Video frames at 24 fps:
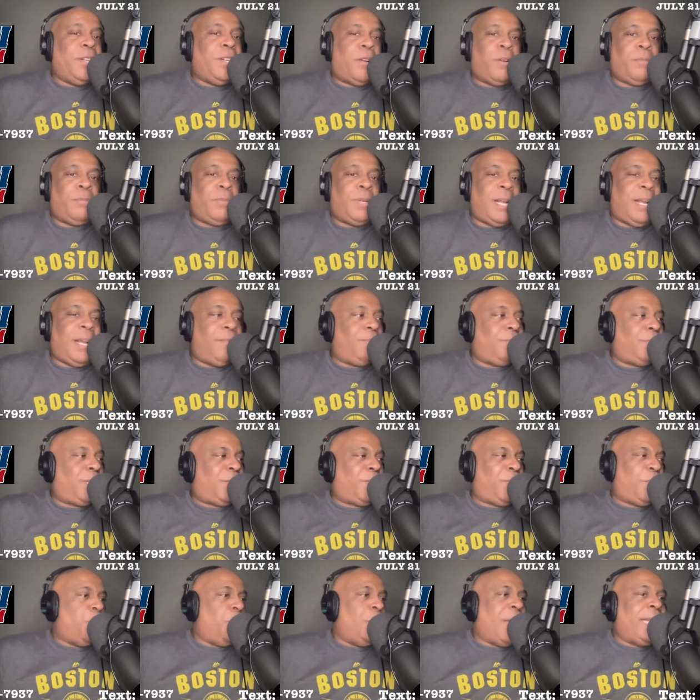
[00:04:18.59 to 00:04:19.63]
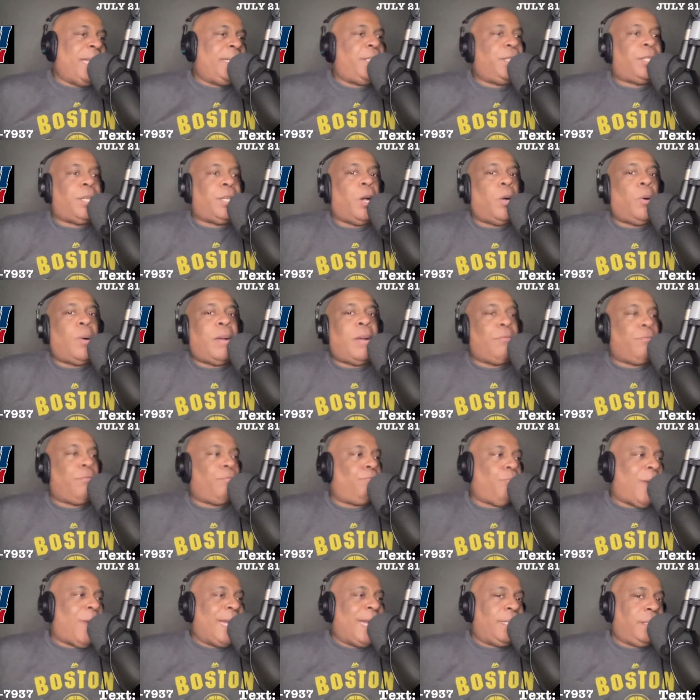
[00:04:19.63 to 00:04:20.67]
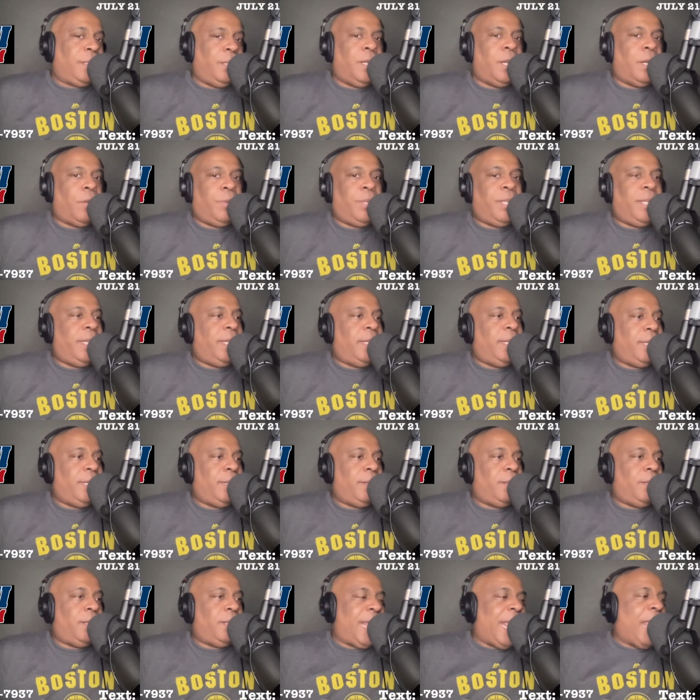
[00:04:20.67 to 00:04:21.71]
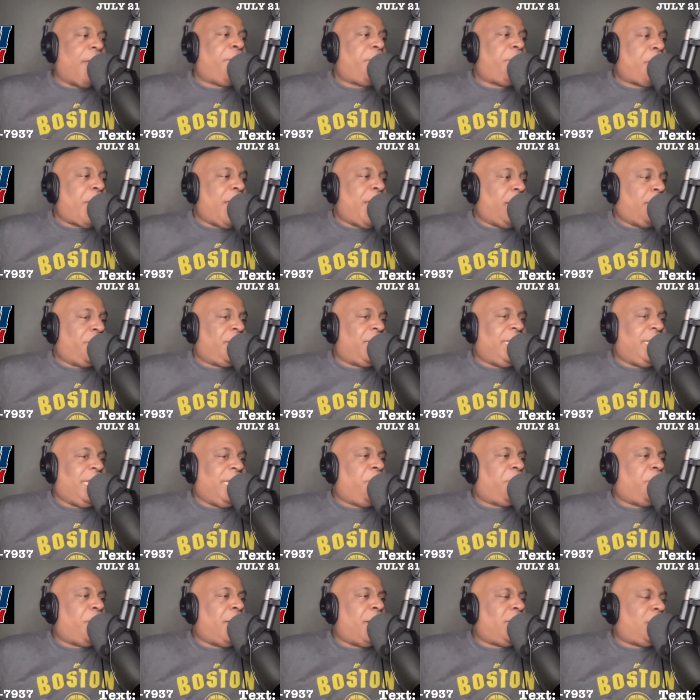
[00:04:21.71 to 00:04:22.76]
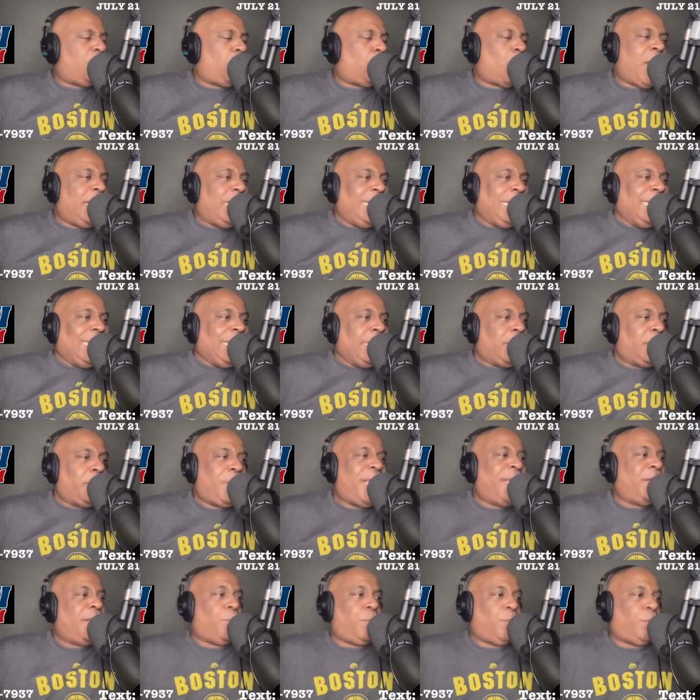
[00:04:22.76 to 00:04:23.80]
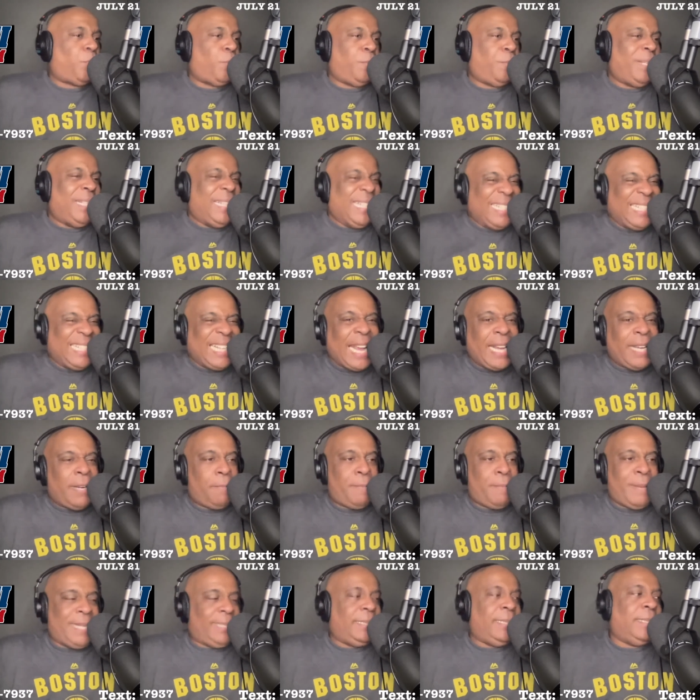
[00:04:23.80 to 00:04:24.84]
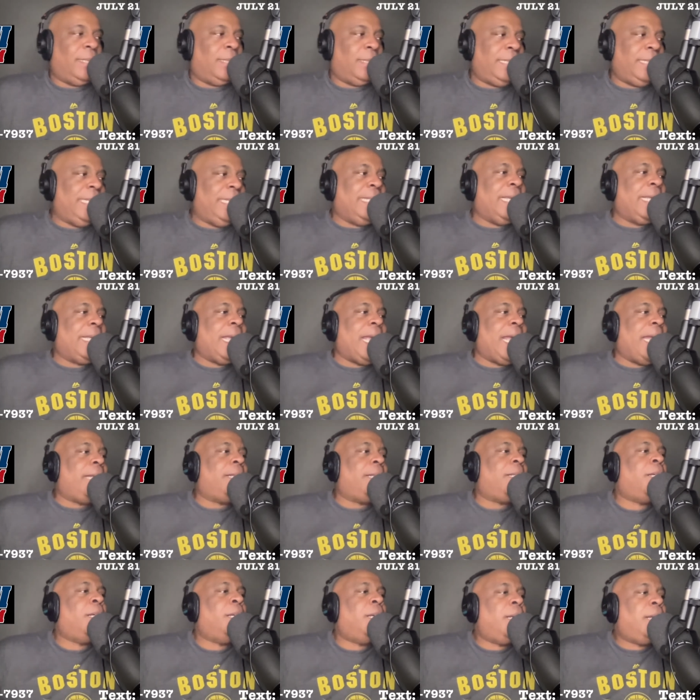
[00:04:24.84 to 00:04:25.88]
A few nights ago, I ranked, the AFC defense, and while I didn't think the Patriots would be the second best in the league again